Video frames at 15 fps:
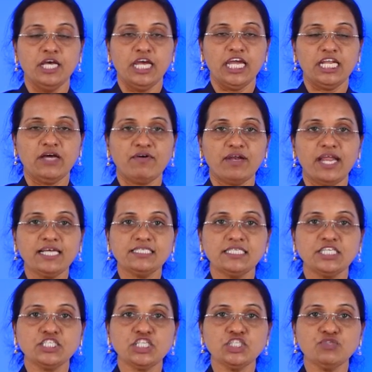In our next
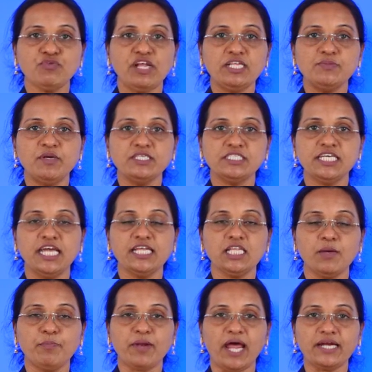sessions, we will be seeing the
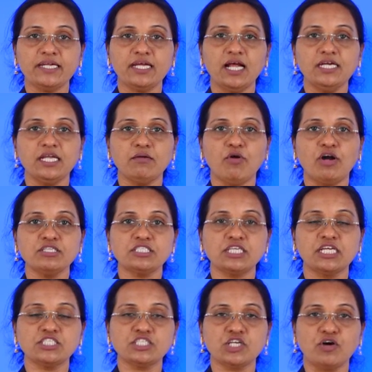practical
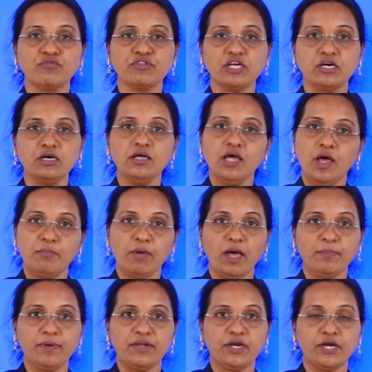demonstration of the map
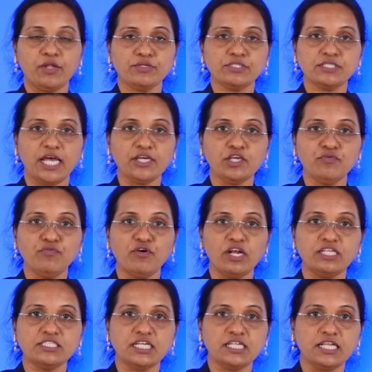and reduce. Thank you for
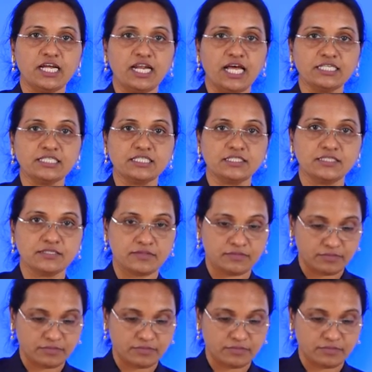listening the class.